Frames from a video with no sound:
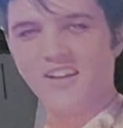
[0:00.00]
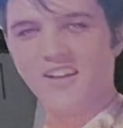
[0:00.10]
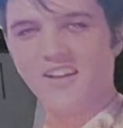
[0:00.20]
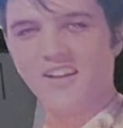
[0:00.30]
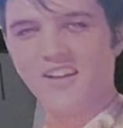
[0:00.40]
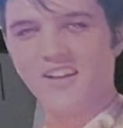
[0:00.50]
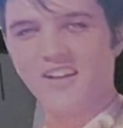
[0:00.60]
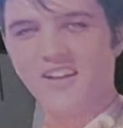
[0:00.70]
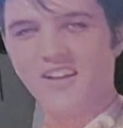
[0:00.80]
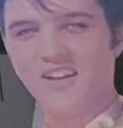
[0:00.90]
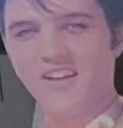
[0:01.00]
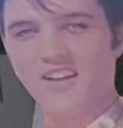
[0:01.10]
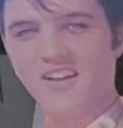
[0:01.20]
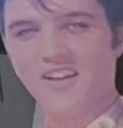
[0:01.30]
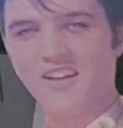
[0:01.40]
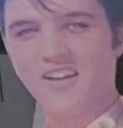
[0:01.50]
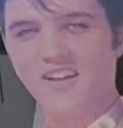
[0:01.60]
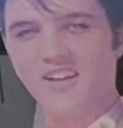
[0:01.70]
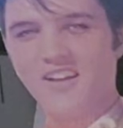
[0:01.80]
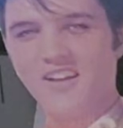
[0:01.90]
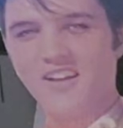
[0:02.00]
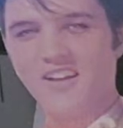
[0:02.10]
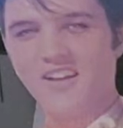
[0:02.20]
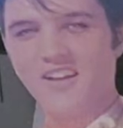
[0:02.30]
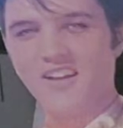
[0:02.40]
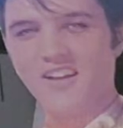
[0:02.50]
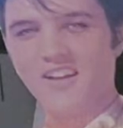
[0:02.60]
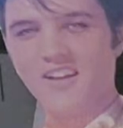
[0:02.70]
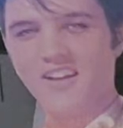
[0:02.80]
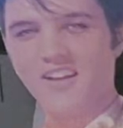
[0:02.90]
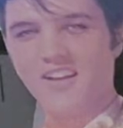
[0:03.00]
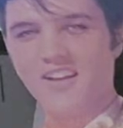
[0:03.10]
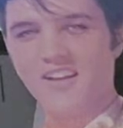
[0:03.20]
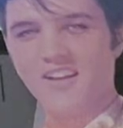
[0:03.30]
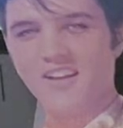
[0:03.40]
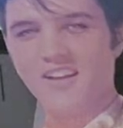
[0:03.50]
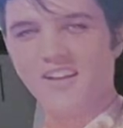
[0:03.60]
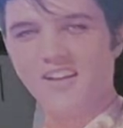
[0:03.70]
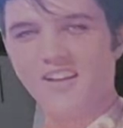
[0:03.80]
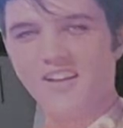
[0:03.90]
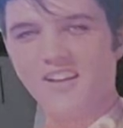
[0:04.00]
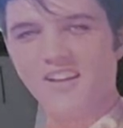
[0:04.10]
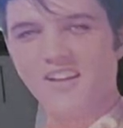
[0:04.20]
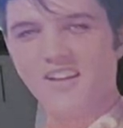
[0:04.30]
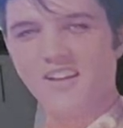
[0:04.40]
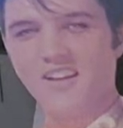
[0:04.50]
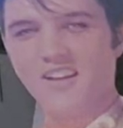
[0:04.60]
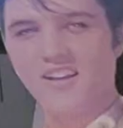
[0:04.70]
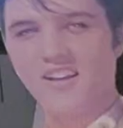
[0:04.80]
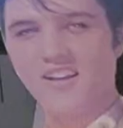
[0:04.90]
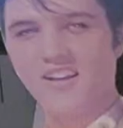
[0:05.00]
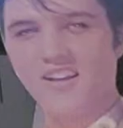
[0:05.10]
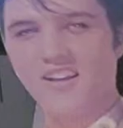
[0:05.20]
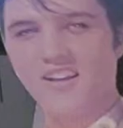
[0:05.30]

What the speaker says: (not speaking)